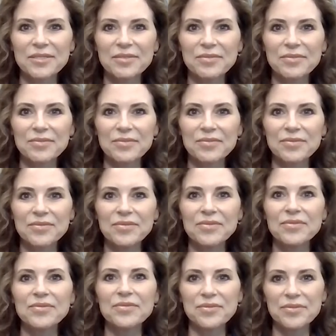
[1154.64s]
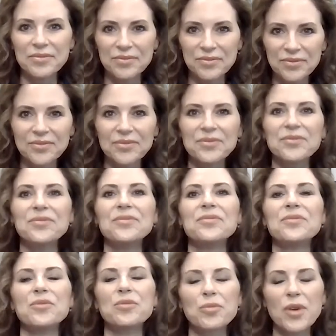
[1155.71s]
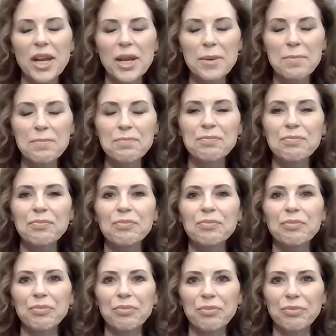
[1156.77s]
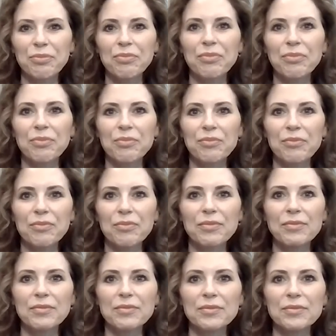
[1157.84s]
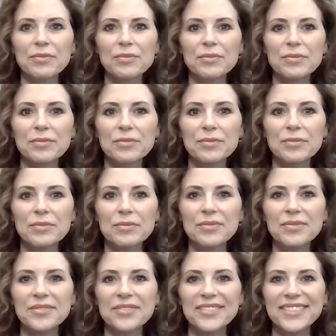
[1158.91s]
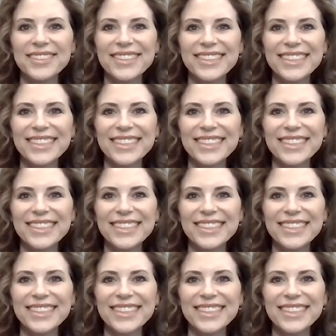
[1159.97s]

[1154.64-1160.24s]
No words are spoken by the person on screen.